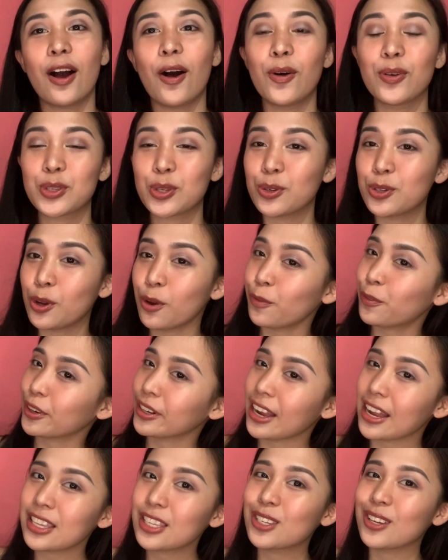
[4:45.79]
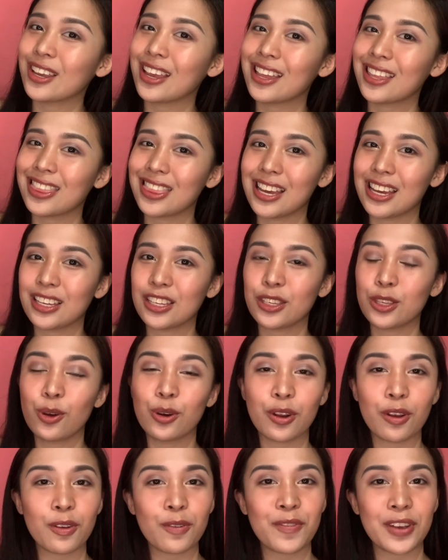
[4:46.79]
Also, don't forget to hit that
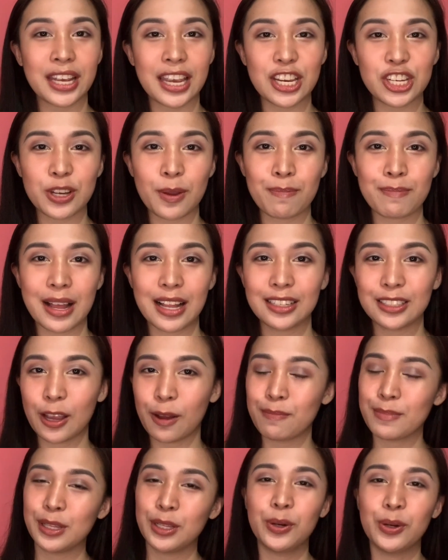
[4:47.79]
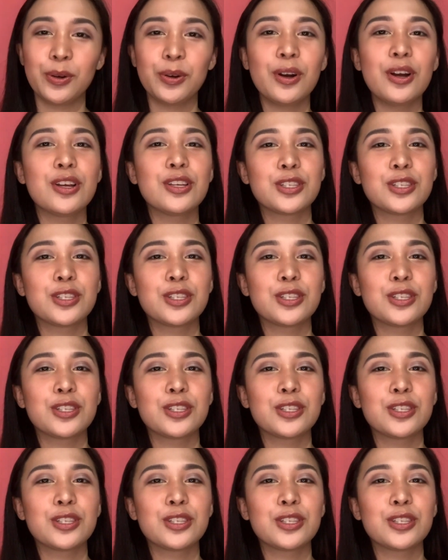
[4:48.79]
notification bell down below